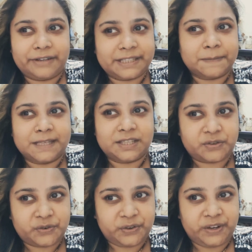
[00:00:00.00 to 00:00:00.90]
Christmas
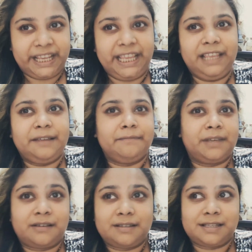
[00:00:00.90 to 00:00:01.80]
tree
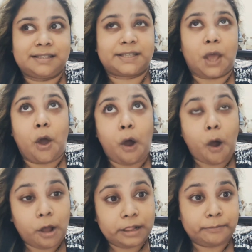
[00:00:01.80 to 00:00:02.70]
because it's
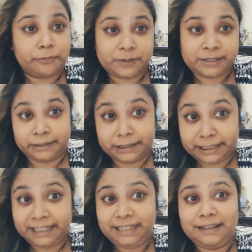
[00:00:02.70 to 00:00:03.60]
almost
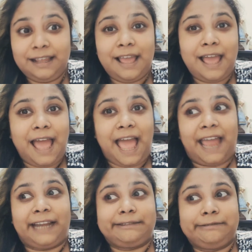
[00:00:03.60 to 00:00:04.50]
13.
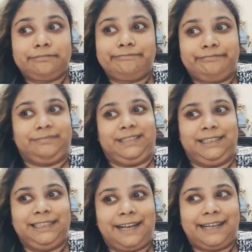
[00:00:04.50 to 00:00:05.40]
And
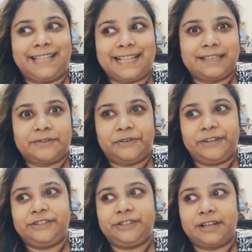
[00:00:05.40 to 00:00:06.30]
yeah, that's the
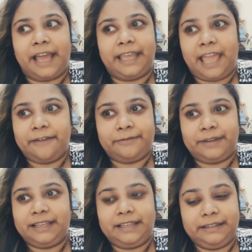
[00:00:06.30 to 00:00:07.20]
tradition.
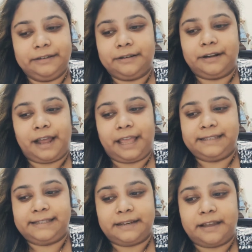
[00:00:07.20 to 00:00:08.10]
Every year
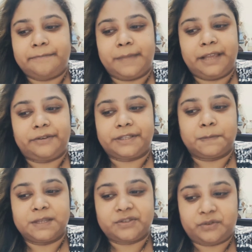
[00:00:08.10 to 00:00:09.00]
I set up my
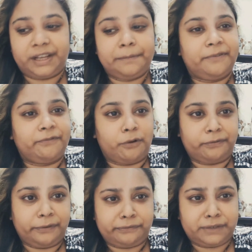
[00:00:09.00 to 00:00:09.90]
Christmas tree before
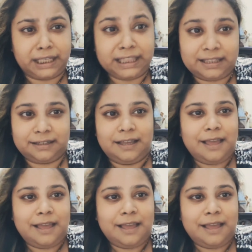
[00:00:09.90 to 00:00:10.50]
15th